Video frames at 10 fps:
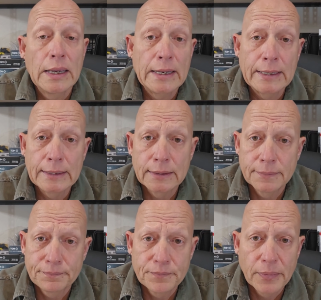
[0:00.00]

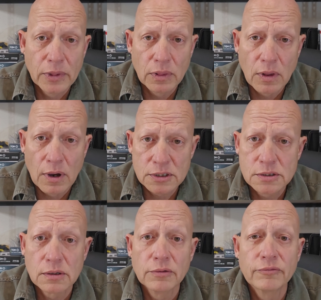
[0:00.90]
and
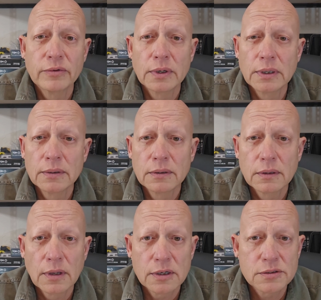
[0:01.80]
lots of uh,
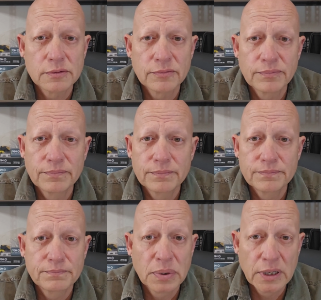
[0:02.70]
lots of
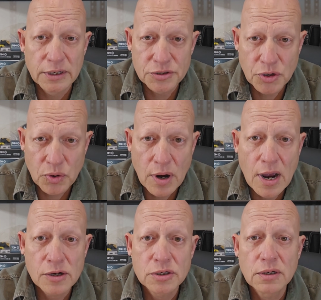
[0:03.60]
planes
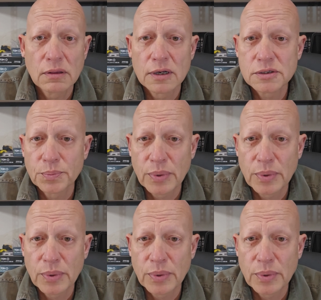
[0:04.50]
crashed, lots of